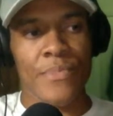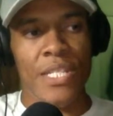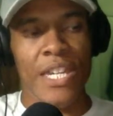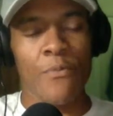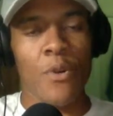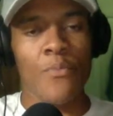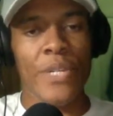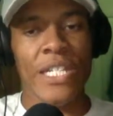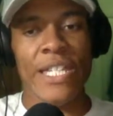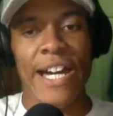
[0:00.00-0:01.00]
it won't
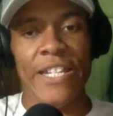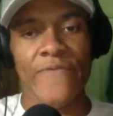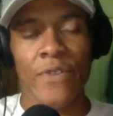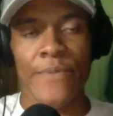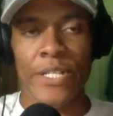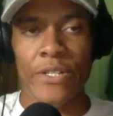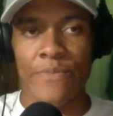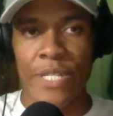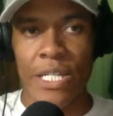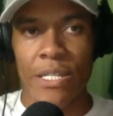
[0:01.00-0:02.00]
be in the highest form it could
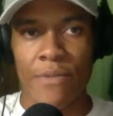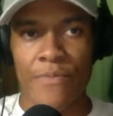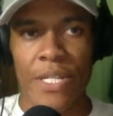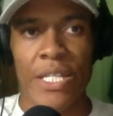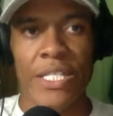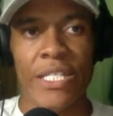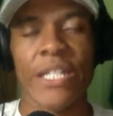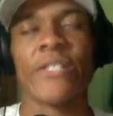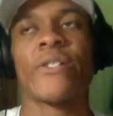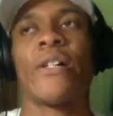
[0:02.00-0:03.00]
be, because it
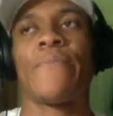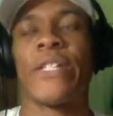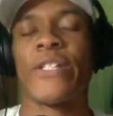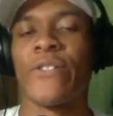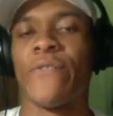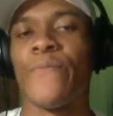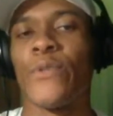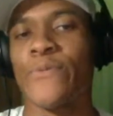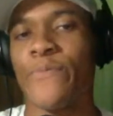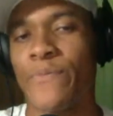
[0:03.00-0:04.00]
takes a combination of
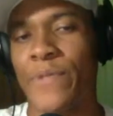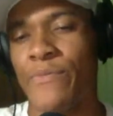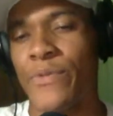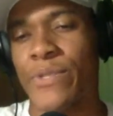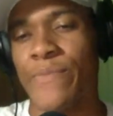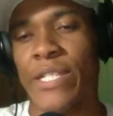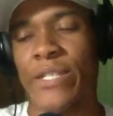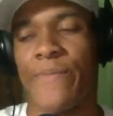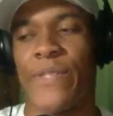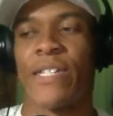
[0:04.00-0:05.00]
multiple people to make
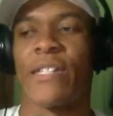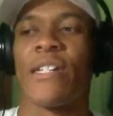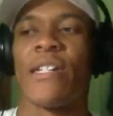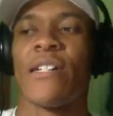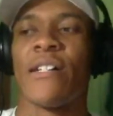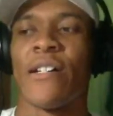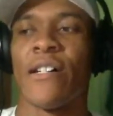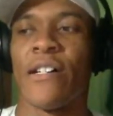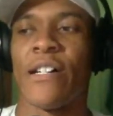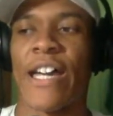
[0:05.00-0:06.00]
something
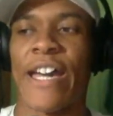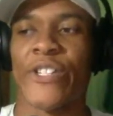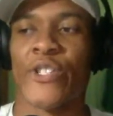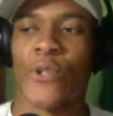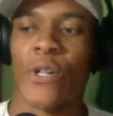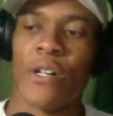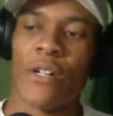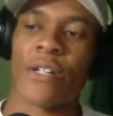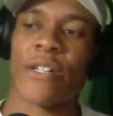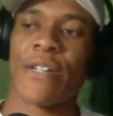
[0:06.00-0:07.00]
as
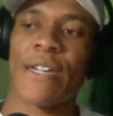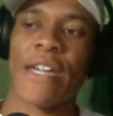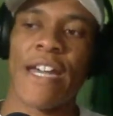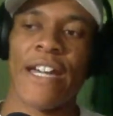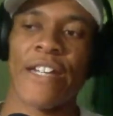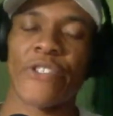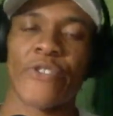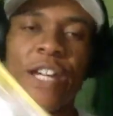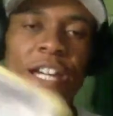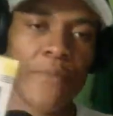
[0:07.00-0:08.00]
strong as a
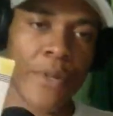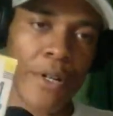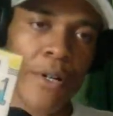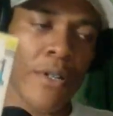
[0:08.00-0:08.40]
Dragon Ball,